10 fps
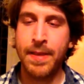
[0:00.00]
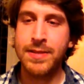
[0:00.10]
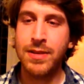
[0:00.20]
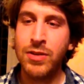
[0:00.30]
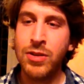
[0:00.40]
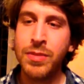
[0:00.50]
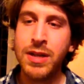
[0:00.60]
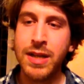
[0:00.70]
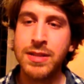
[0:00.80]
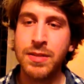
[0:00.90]
It's
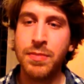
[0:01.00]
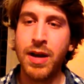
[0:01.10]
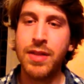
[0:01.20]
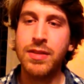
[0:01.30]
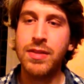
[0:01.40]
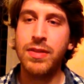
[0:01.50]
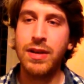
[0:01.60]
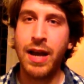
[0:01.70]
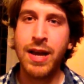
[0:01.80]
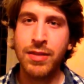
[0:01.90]
illuminated by the
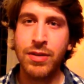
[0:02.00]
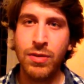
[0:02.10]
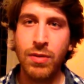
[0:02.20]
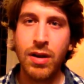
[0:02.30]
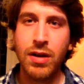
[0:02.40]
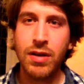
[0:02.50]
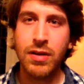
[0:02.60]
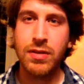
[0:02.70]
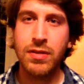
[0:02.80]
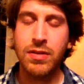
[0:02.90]
light that you are.
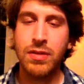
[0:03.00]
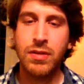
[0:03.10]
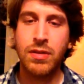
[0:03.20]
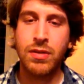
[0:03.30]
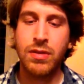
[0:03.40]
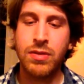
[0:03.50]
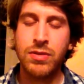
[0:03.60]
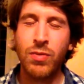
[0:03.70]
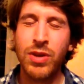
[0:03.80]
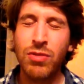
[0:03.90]

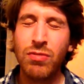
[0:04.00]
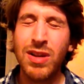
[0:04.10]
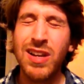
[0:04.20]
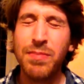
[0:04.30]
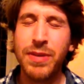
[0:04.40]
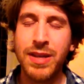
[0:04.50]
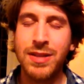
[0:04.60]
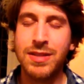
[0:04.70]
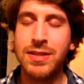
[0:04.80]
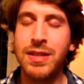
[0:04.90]
So when you really
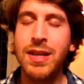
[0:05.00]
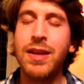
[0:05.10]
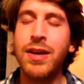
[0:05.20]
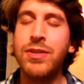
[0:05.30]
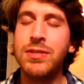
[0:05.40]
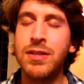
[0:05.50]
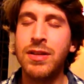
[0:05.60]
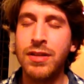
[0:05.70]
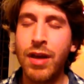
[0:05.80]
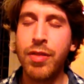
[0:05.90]
begin to see that, you see
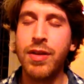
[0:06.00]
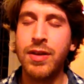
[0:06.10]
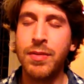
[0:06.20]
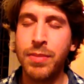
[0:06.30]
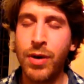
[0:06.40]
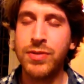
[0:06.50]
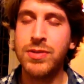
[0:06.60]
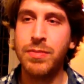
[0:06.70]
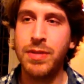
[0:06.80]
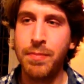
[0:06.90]
that nothing can
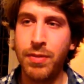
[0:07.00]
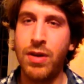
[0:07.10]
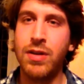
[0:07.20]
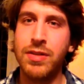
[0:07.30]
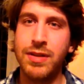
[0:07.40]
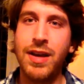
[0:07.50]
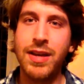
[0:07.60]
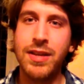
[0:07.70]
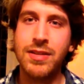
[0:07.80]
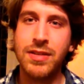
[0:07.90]
possibly block the
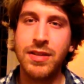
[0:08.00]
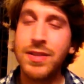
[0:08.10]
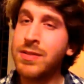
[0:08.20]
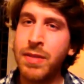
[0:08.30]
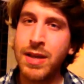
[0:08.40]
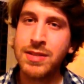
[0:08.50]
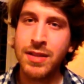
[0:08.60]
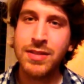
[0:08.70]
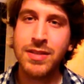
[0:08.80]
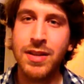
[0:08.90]
light. It doesn't make
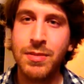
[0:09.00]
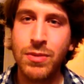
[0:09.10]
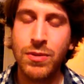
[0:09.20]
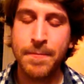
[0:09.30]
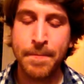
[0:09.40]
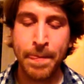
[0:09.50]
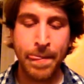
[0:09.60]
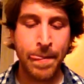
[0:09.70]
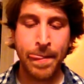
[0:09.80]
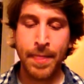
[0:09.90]
sense anymore.
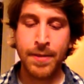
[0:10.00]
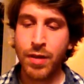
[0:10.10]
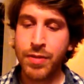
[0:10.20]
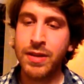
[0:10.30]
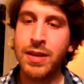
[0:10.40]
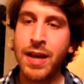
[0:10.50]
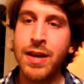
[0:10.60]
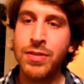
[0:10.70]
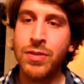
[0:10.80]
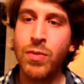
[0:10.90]
Nothing can
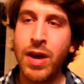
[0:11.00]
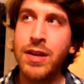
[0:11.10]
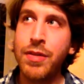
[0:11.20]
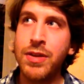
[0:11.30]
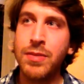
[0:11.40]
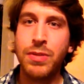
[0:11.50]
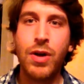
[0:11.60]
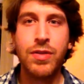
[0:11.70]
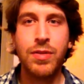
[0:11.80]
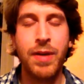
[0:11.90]
get in the way, nothing can
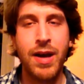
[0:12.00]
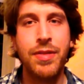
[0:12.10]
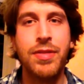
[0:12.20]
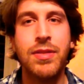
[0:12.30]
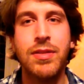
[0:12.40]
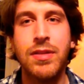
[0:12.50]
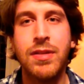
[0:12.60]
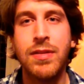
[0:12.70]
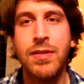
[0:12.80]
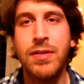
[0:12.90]
block the path,
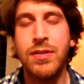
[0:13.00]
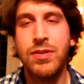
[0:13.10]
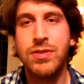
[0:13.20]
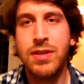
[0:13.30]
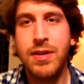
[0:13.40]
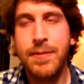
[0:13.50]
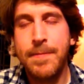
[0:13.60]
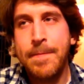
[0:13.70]
you see.